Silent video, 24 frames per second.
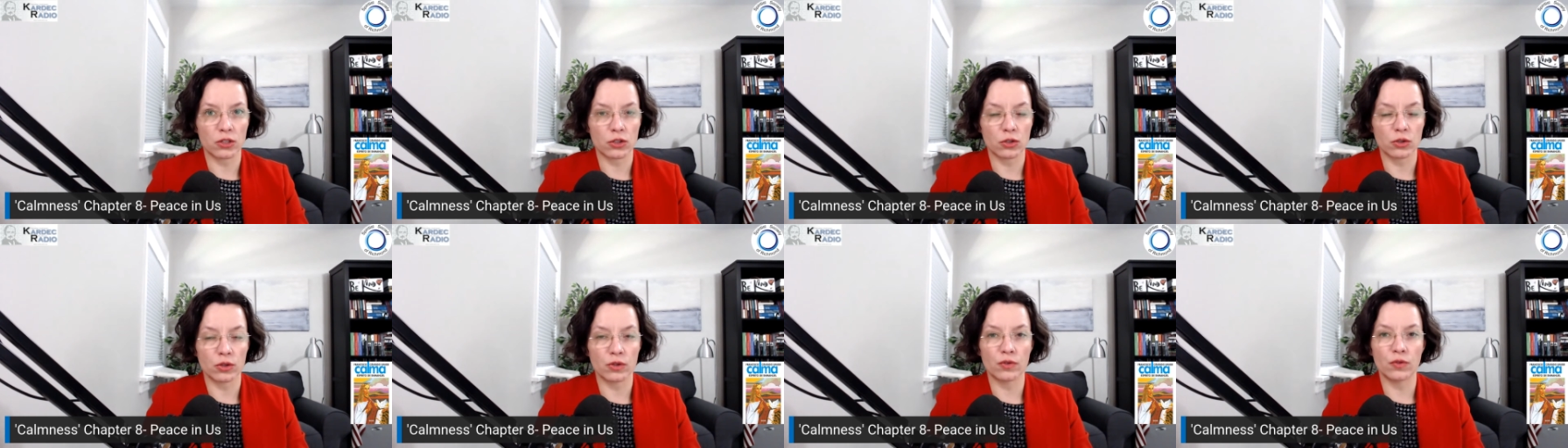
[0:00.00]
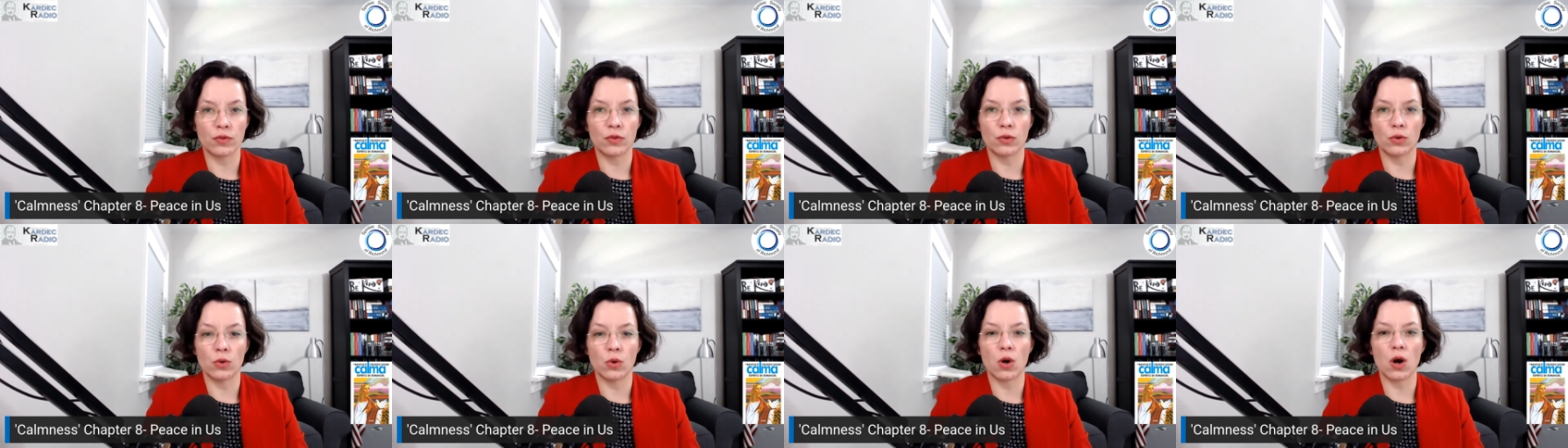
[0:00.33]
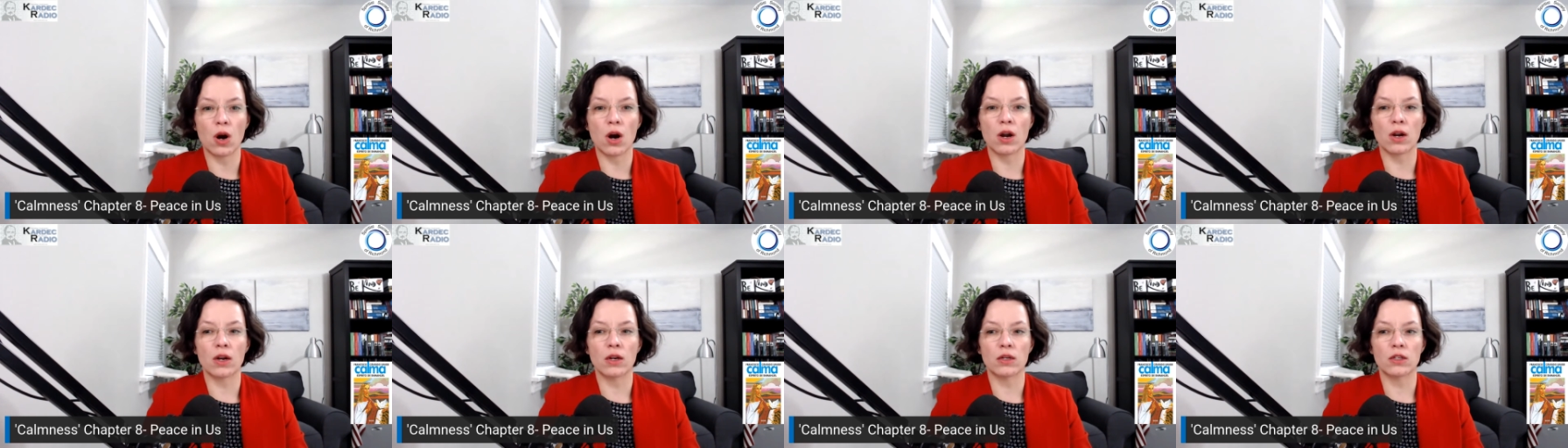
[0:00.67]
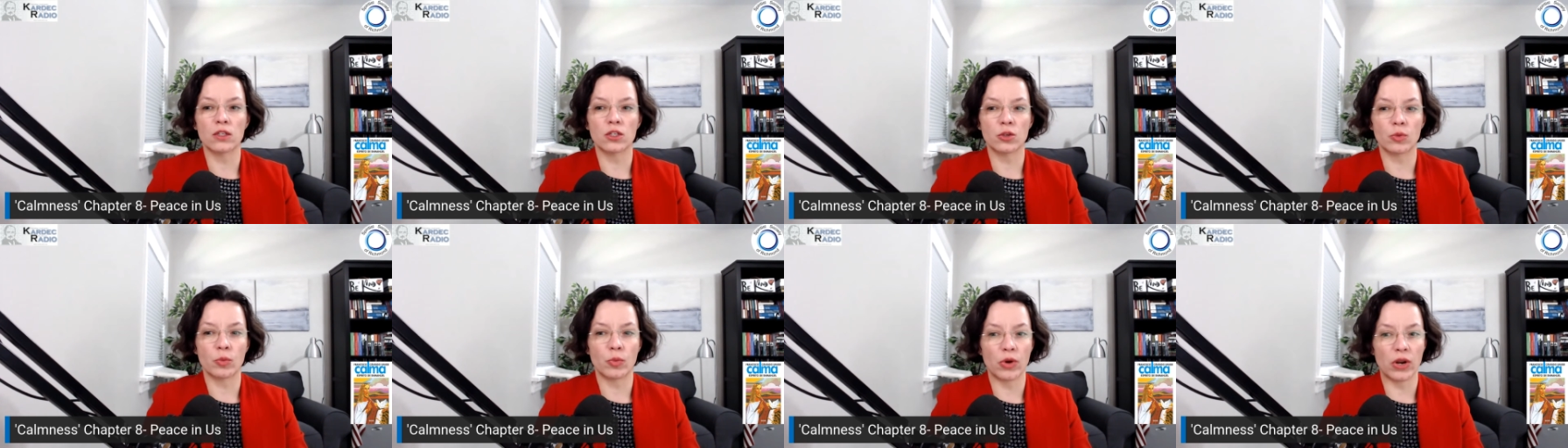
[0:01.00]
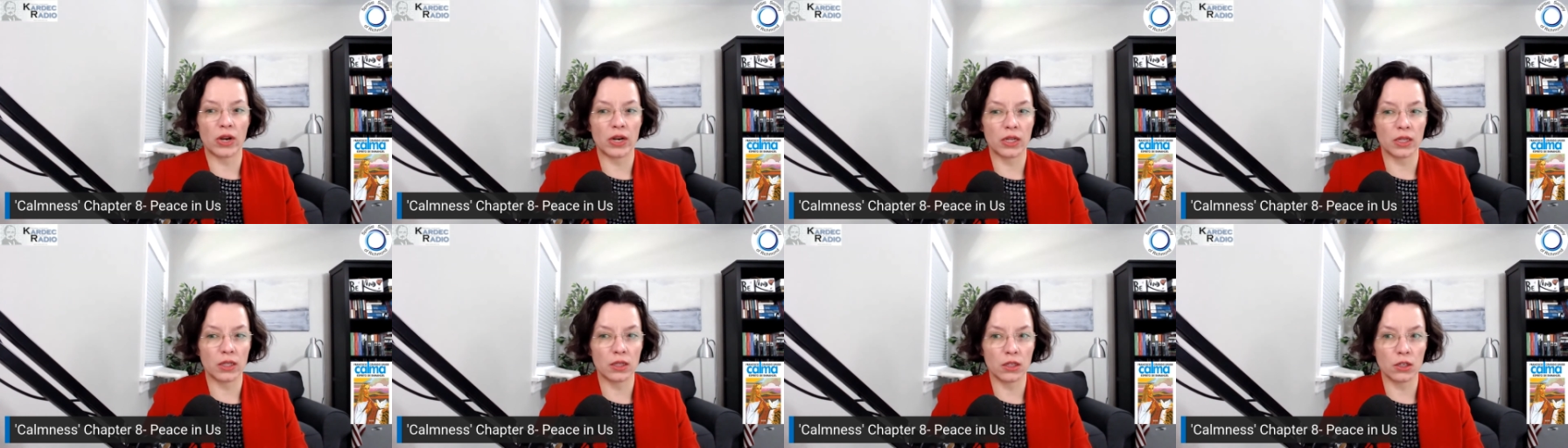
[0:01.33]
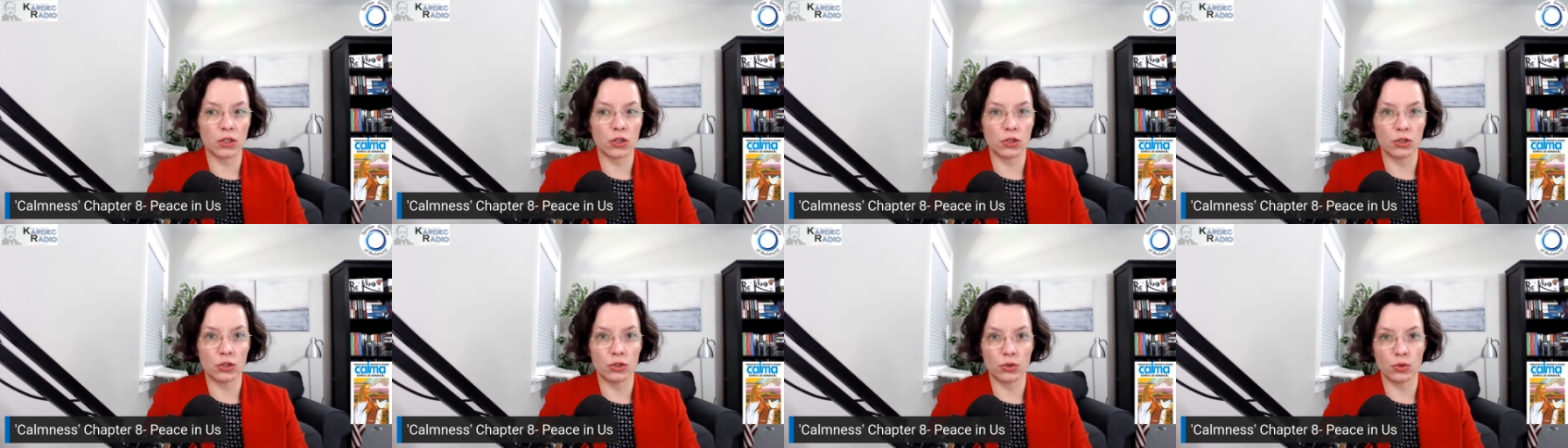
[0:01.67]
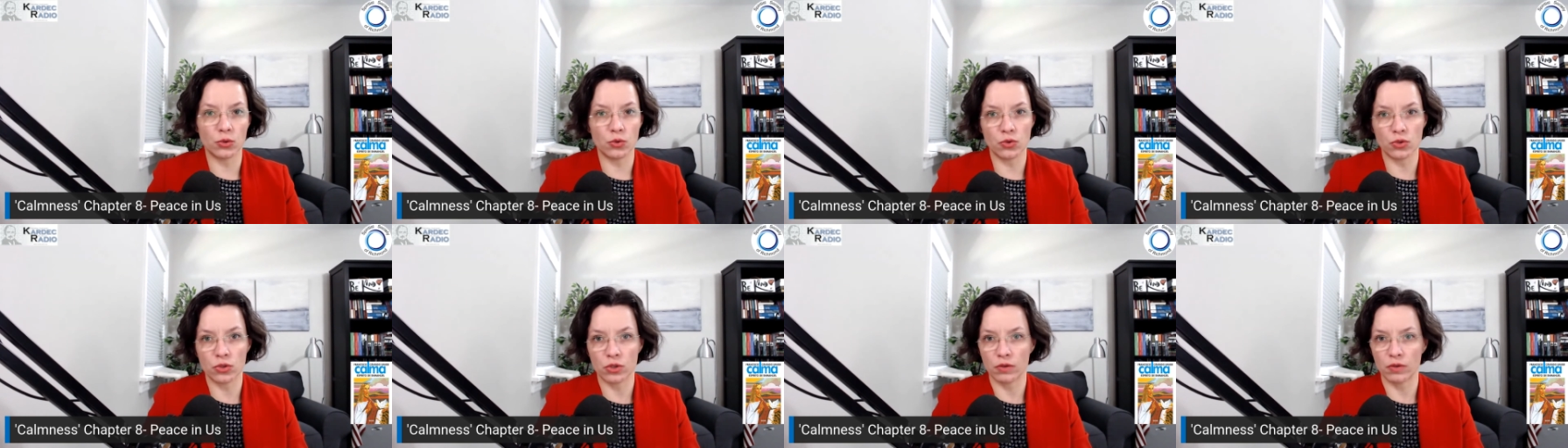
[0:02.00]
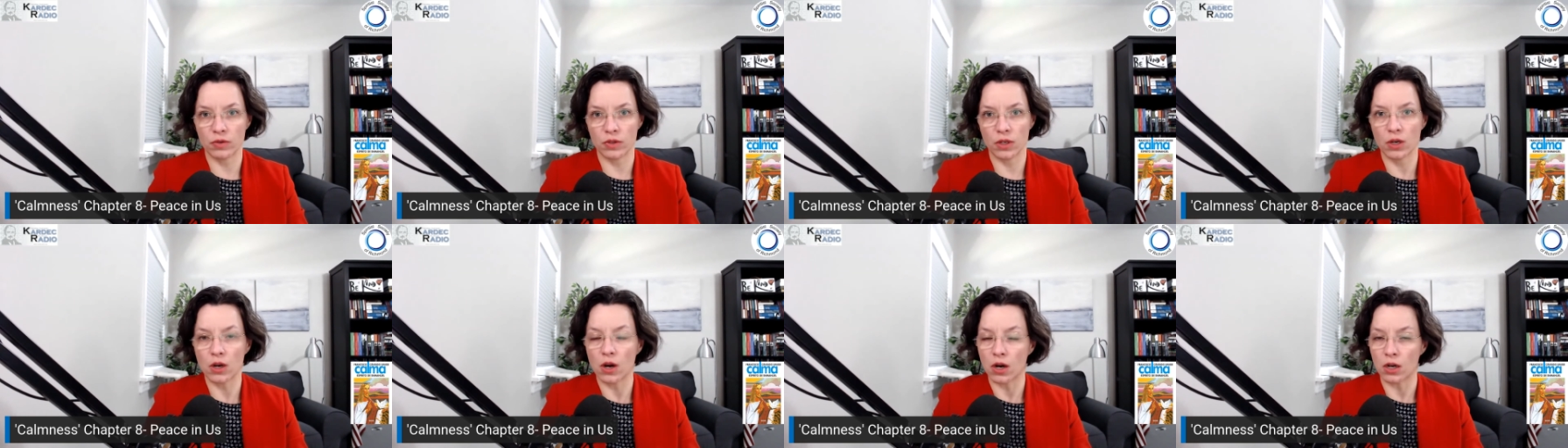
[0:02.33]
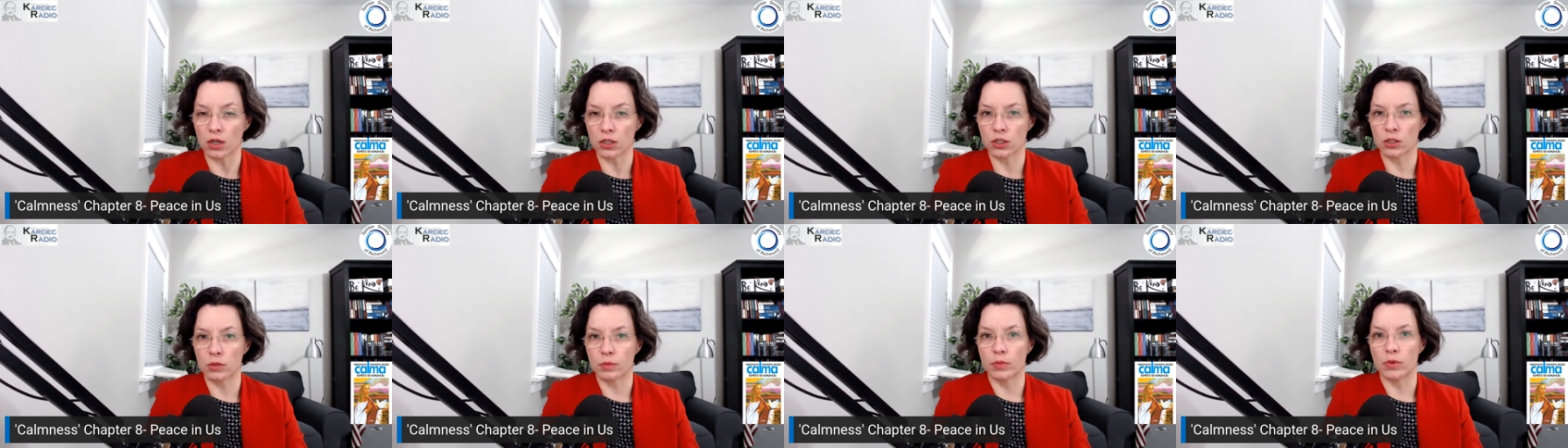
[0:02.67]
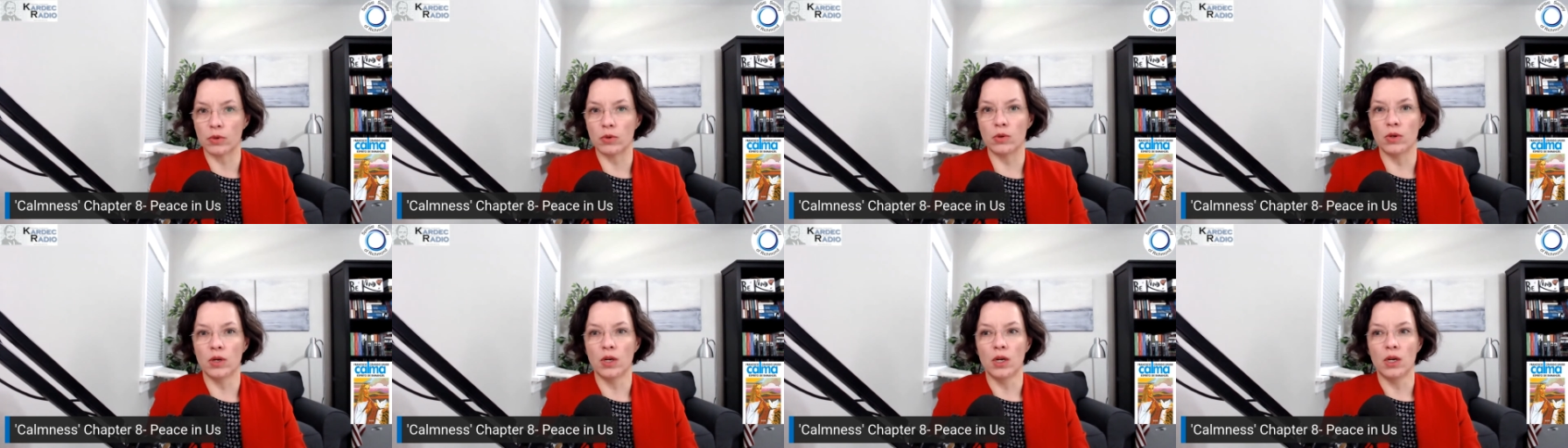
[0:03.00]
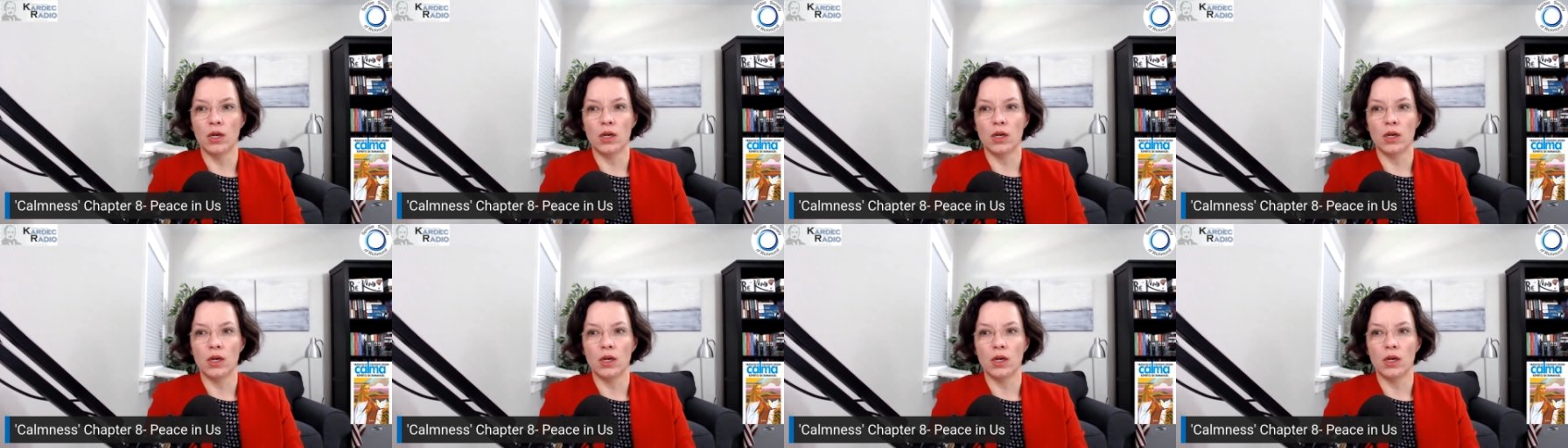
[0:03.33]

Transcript: So if you are spreading the good news of the gospel,